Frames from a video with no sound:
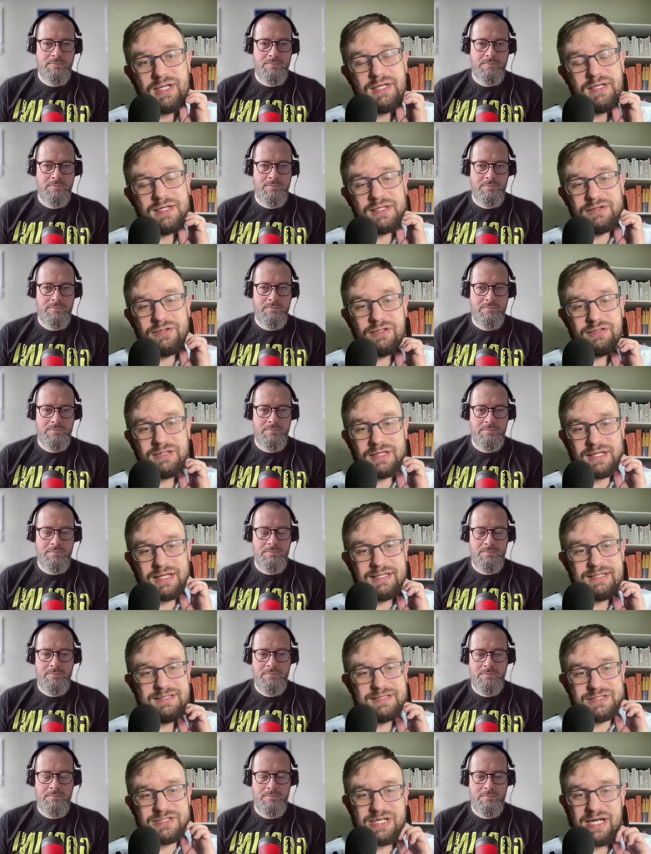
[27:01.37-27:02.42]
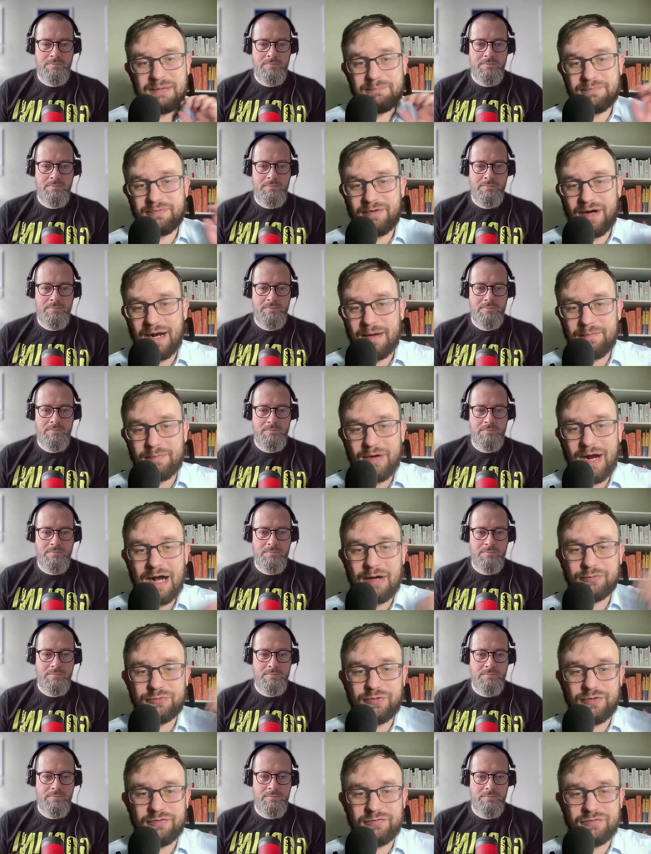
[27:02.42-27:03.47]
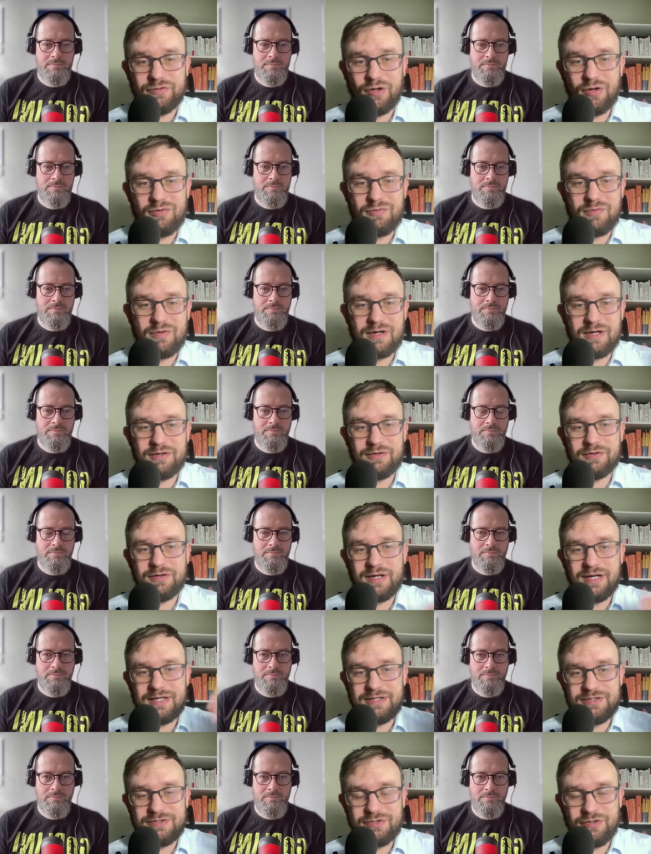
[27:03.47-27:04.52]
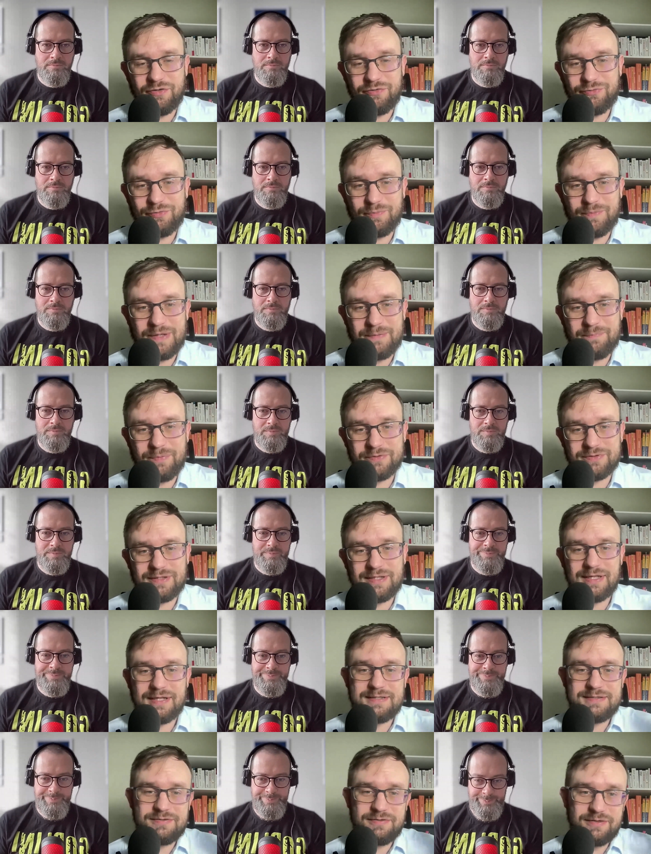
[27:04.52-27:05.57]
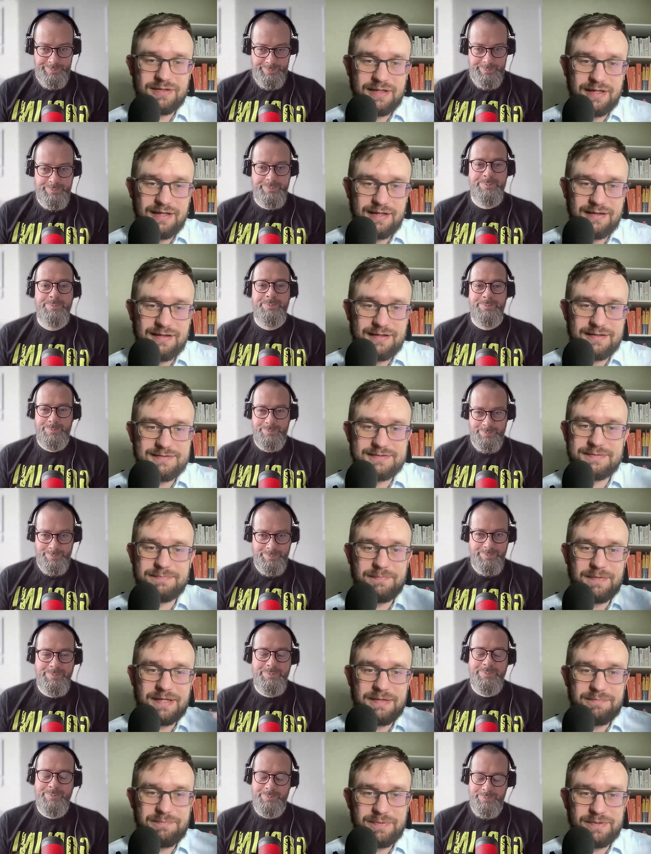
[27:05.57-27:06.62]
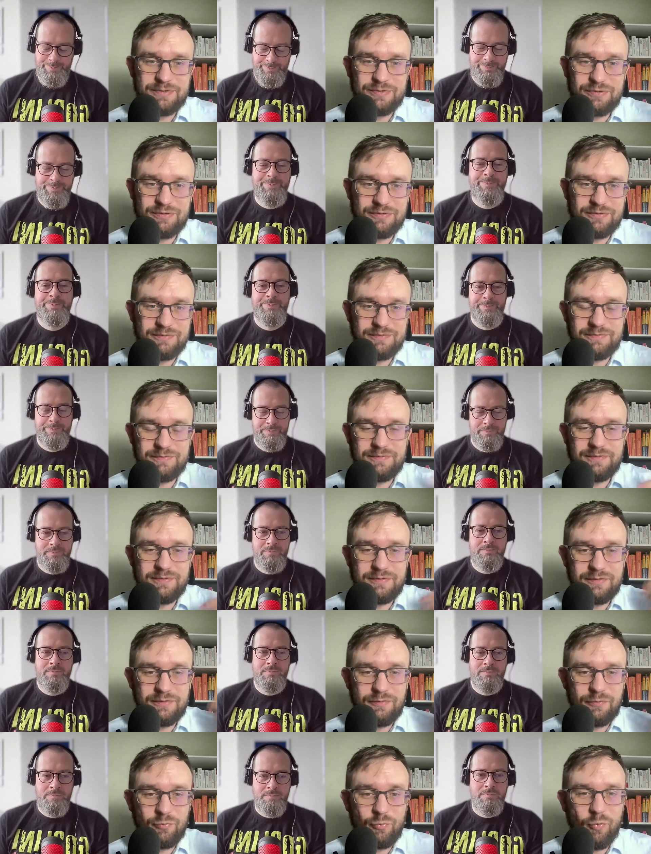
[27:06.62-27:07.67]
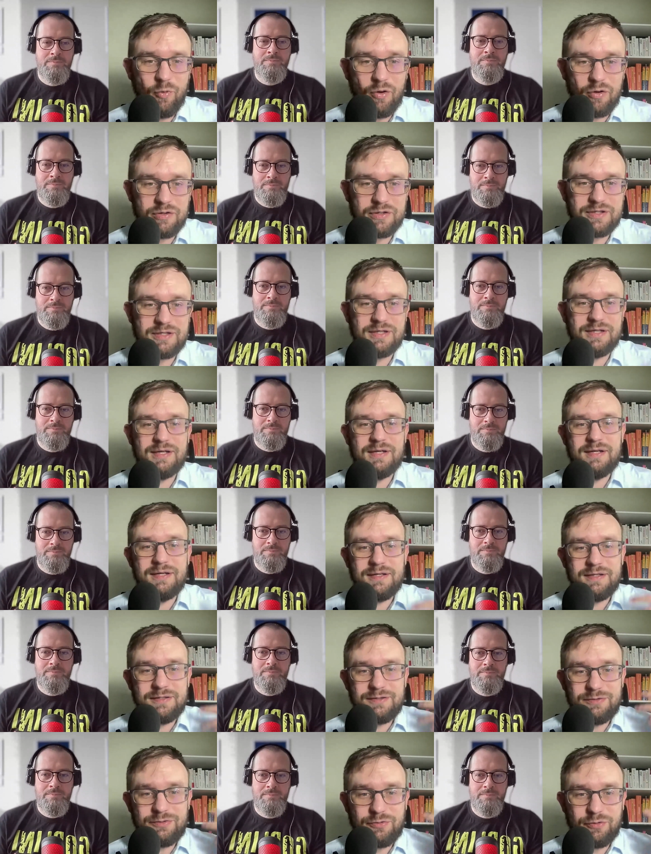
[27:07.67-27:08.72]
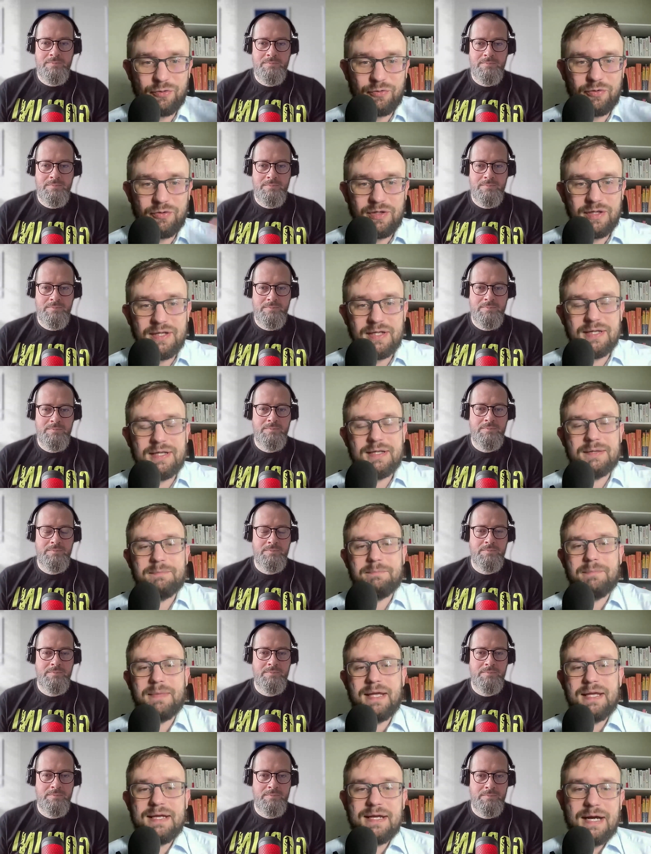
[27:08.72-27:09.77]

Speaker 1: also not like jump out of nowhere okay join to my podcast okay let's maybe work to